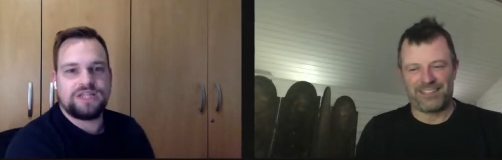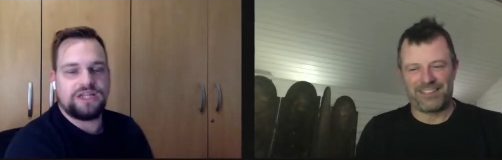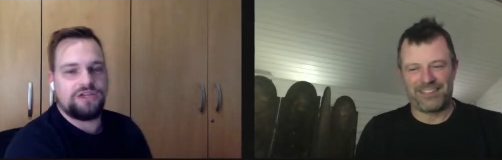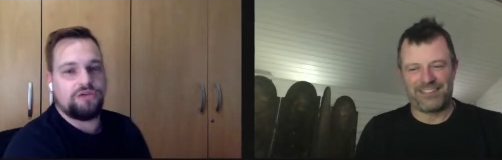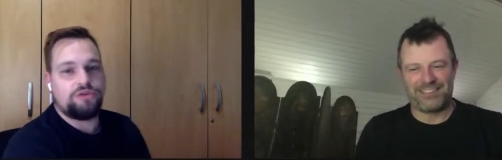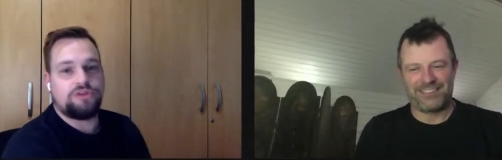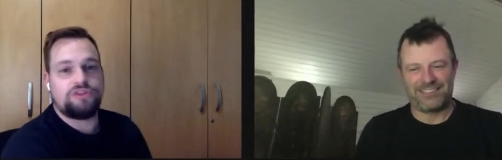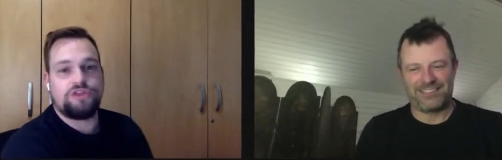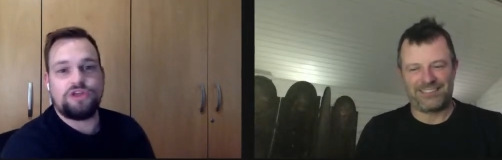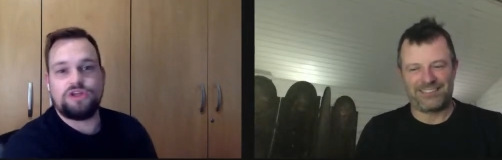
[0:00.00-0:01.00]
Speaker 1: telling you the
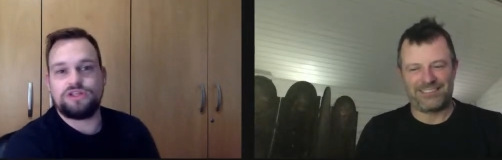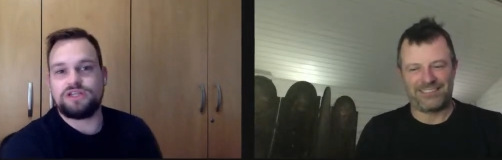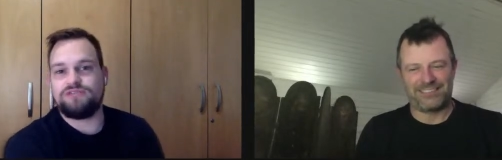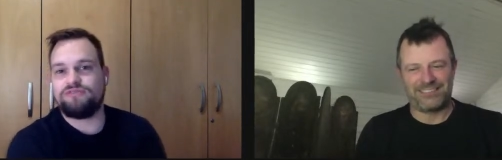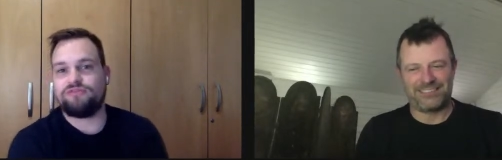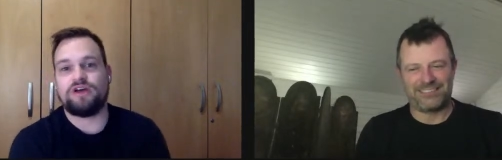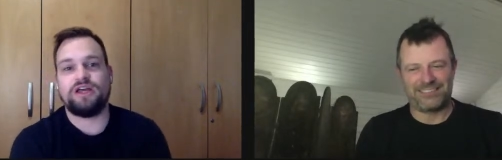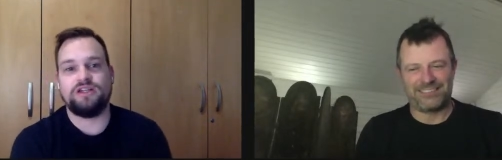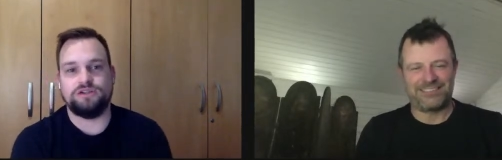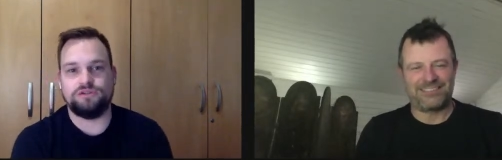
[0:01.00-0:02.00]
third and
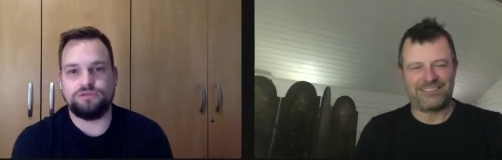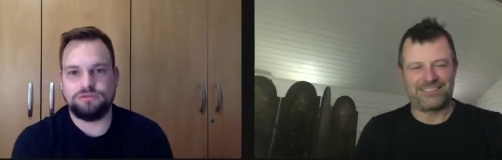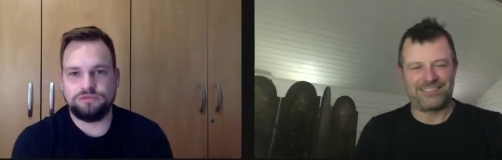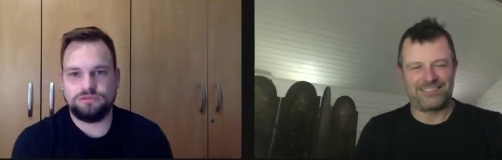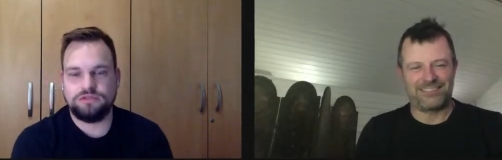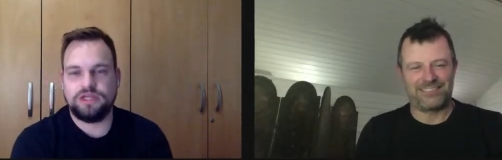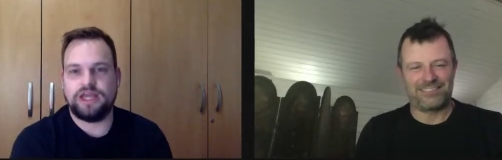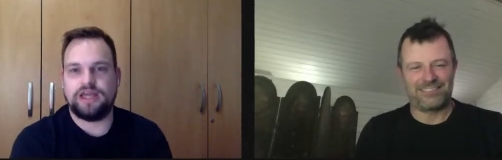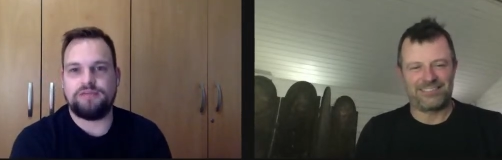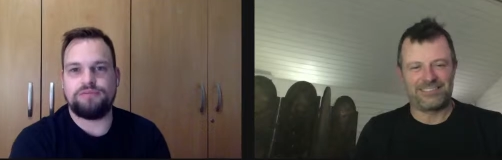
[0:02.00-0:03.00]
final
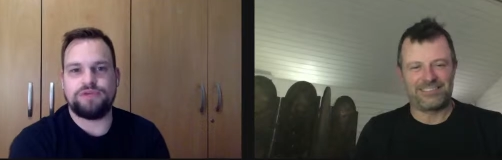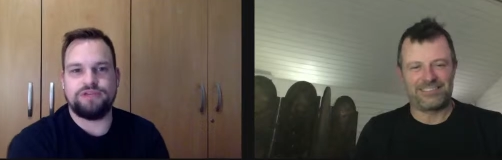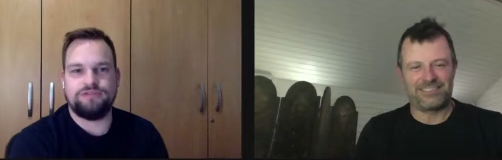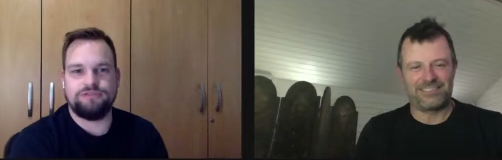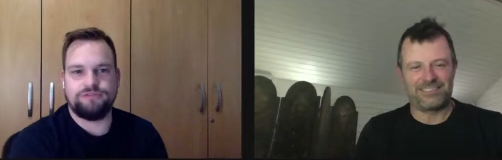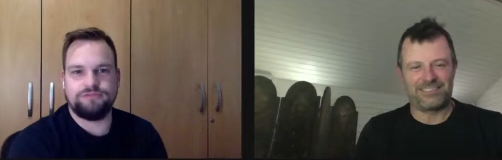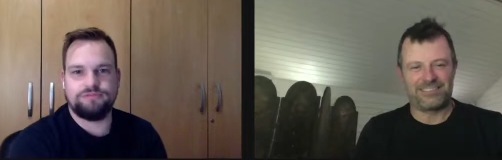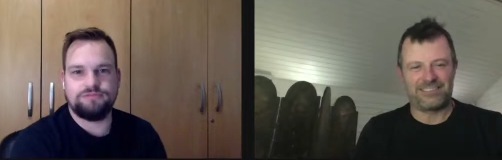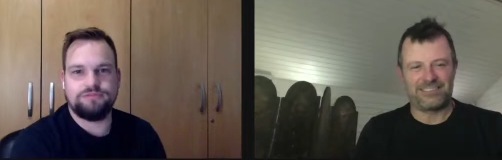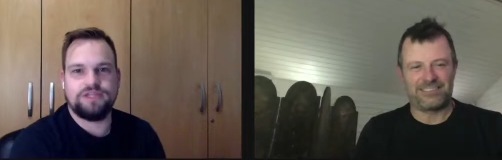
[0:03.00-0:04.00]
uh, brief.
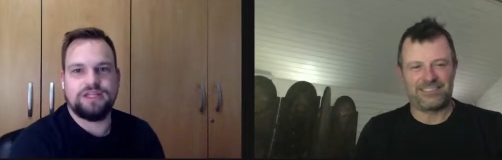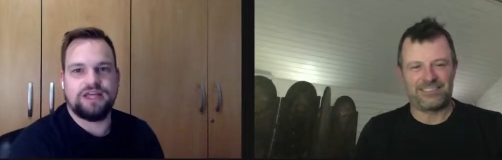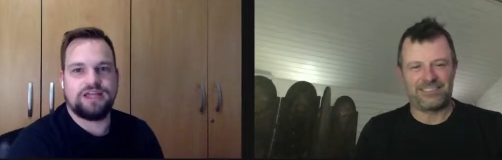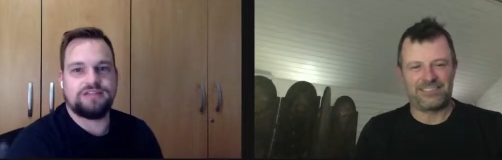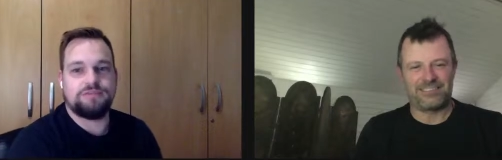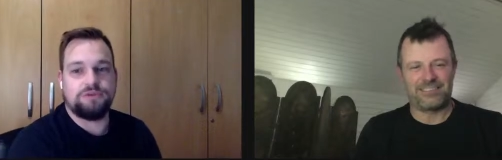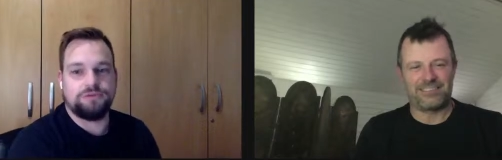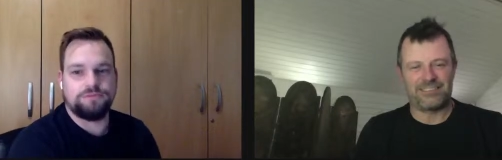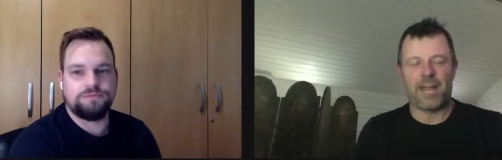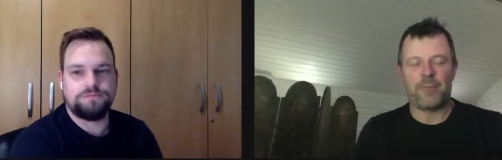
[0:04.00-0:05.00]
Uh, yeah.
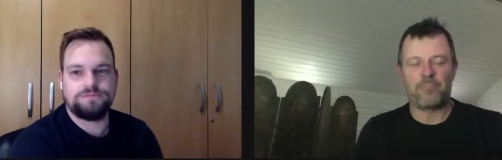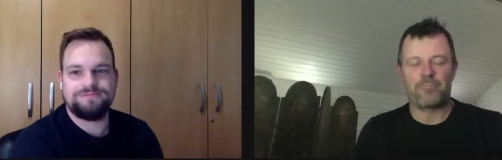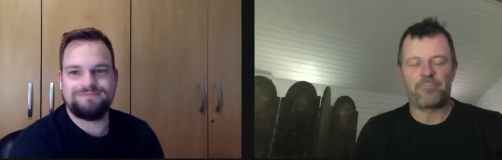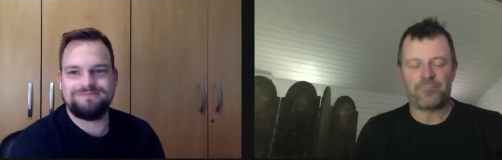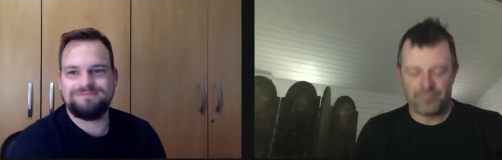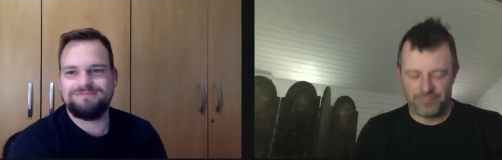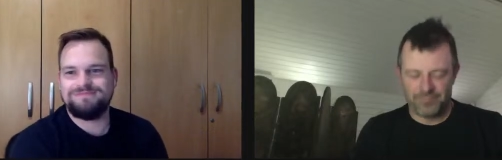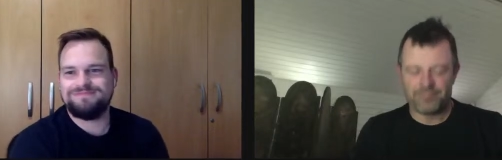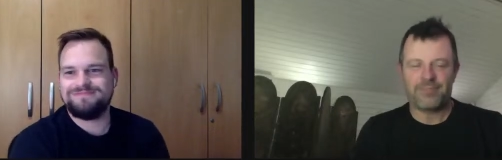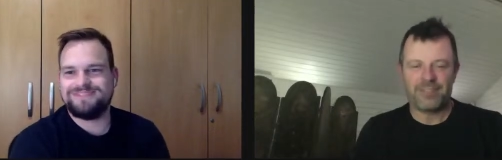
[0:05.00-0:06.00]

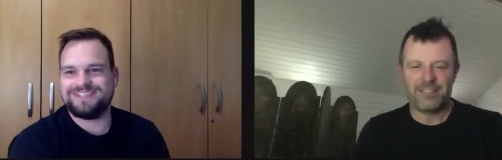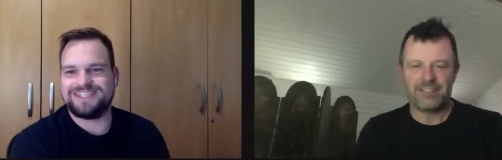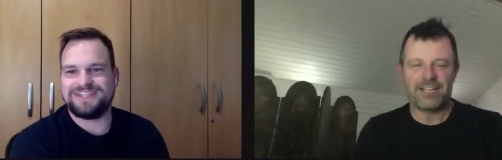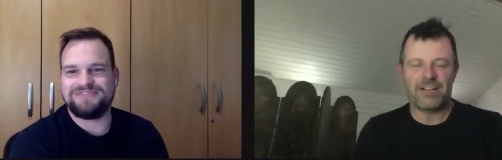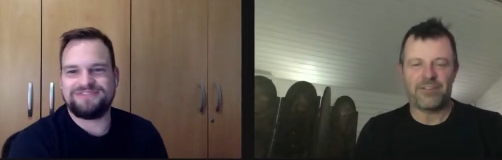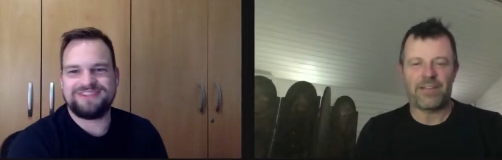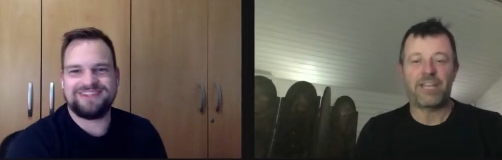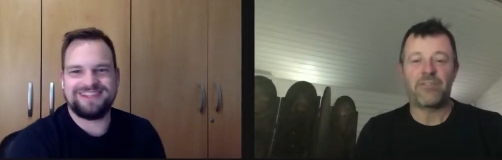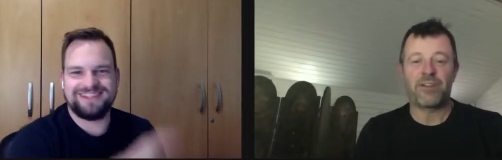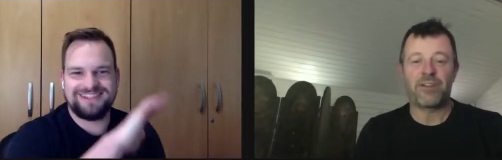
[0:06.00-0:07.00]
Speaker 2: So, so thank you
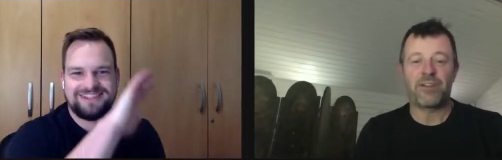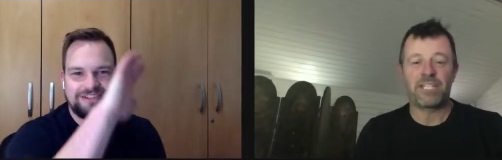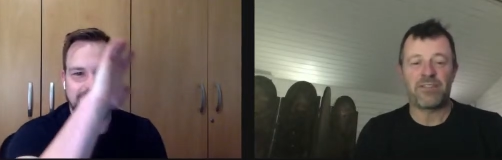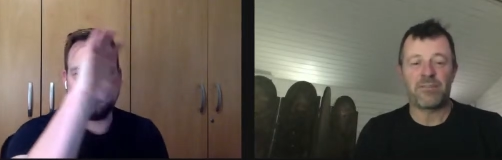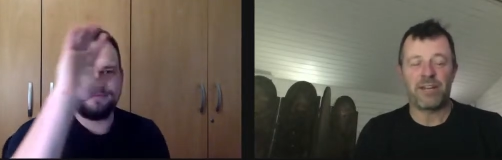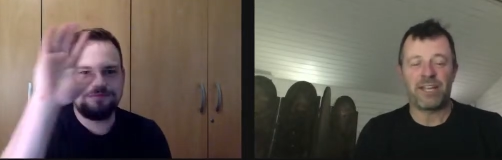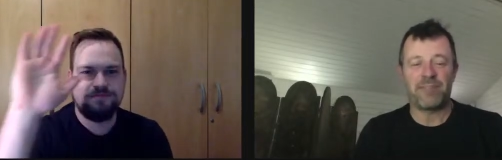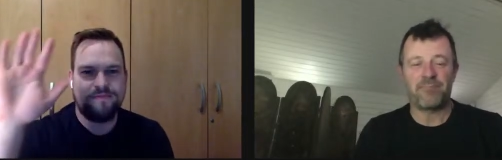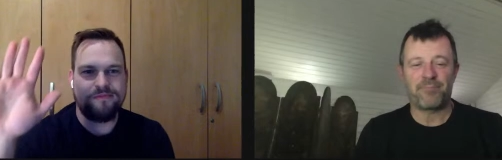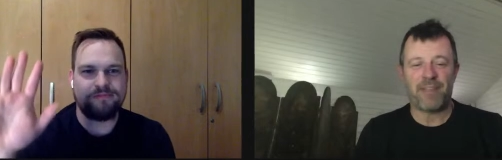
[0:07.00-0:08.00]
very much, everybody.
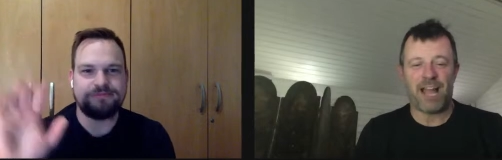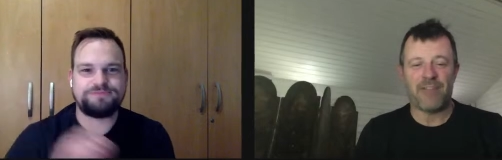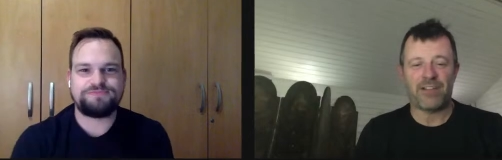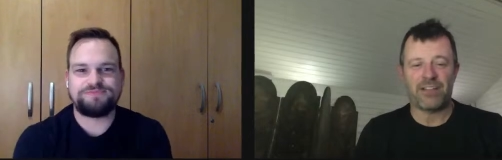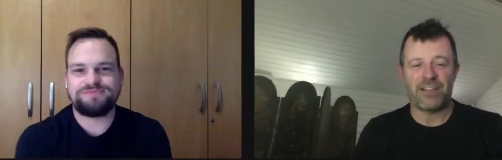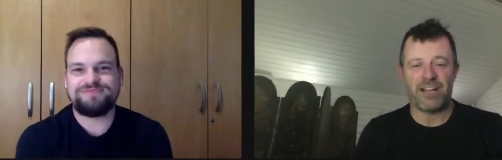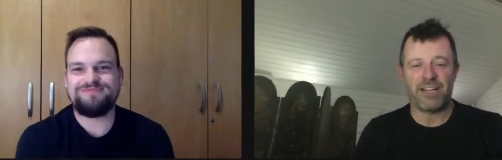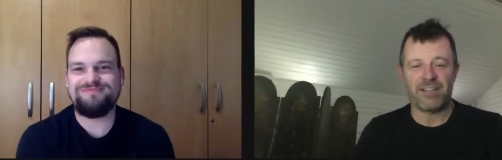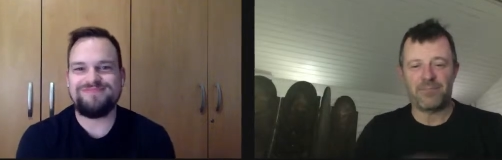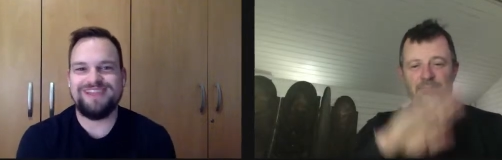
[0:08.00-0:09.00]
Have a good night.
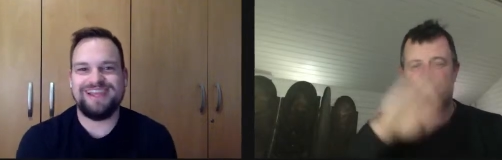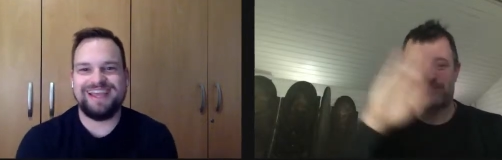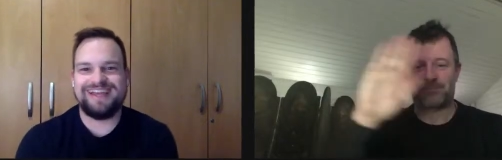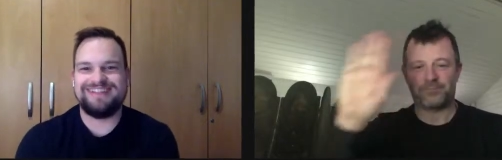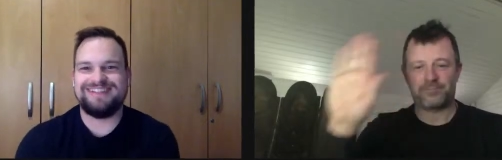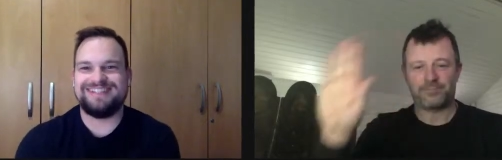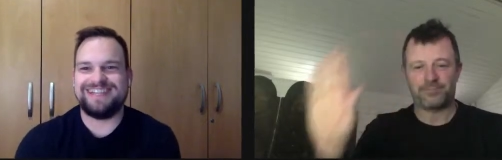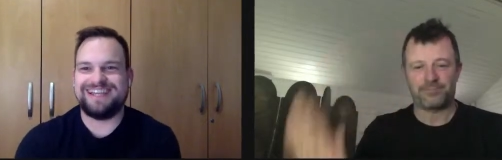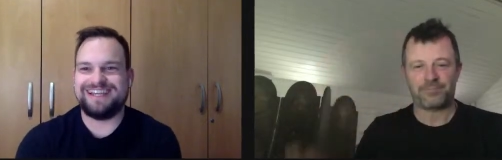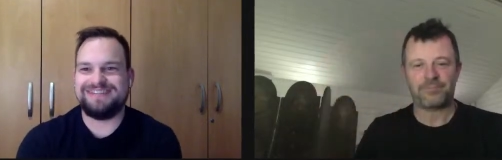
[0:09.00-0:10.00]
Speaker 1: Yeah.
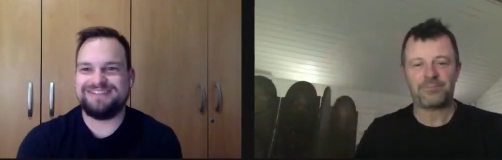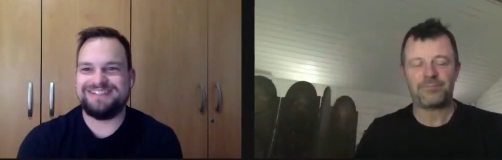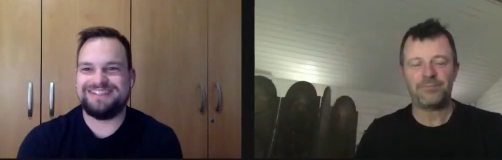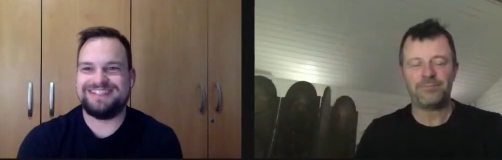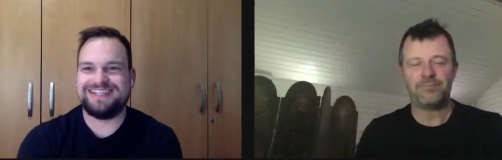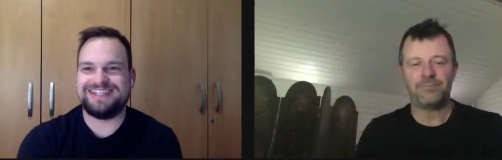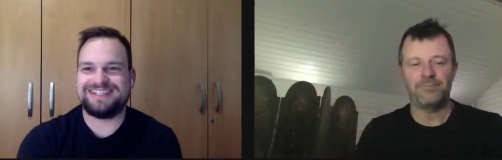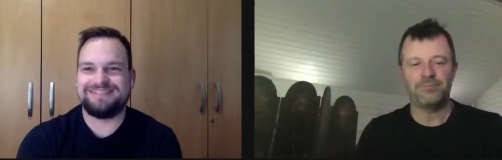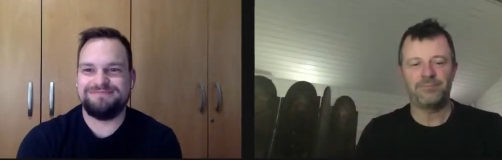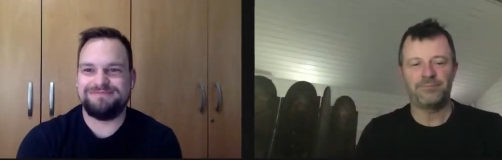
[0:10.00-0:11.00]
See ya.
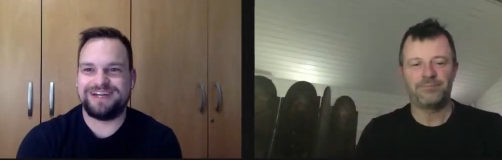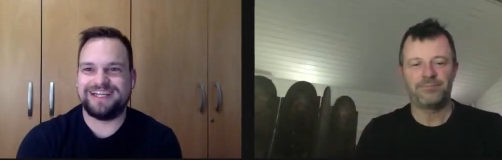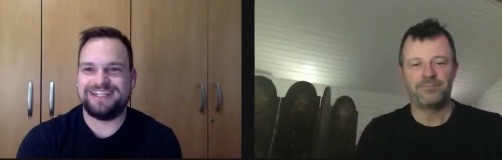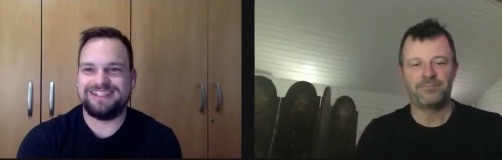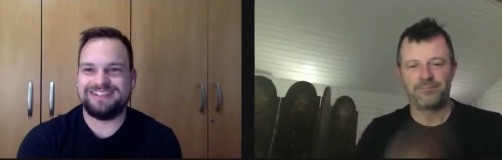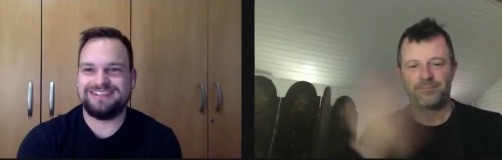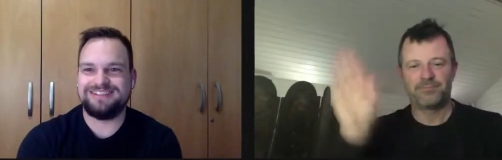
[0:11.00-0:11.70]
Cheers. Bye.